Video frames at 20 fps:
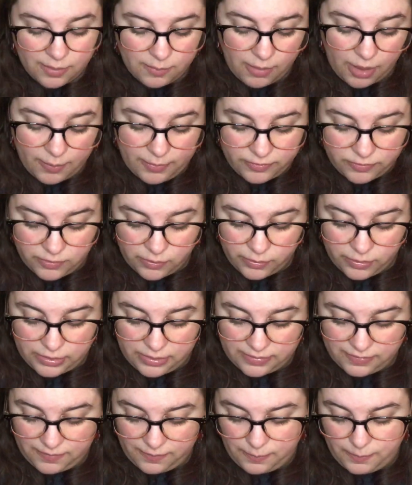Mom is nowhere
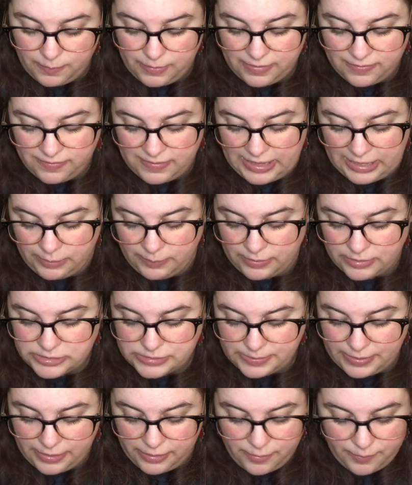to be seen, but
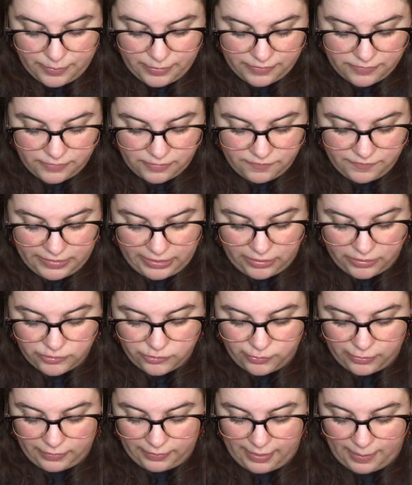Jamila puts her finger
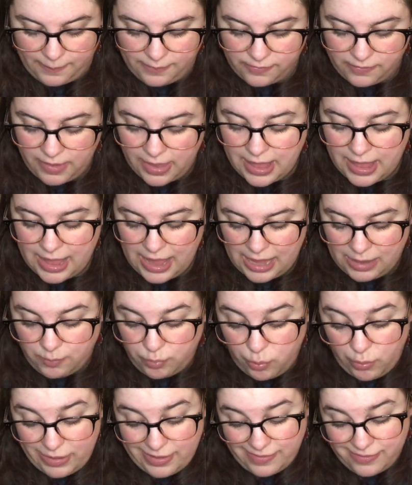to her lips and
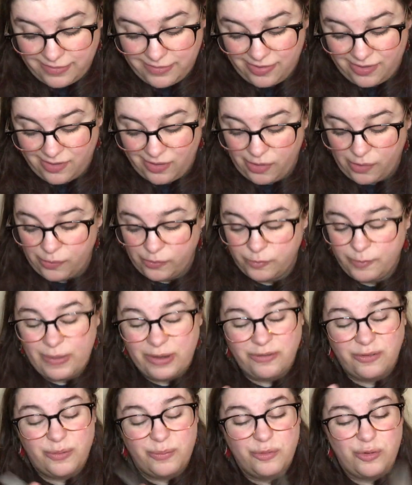points to the closed
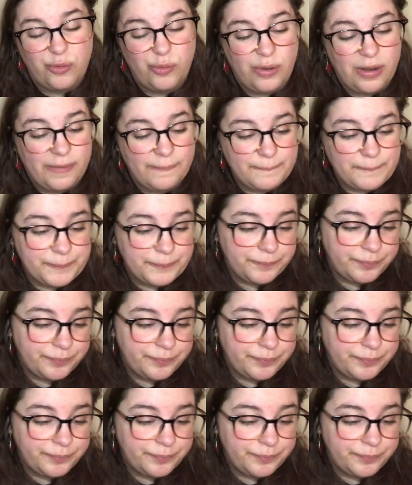bedroom door.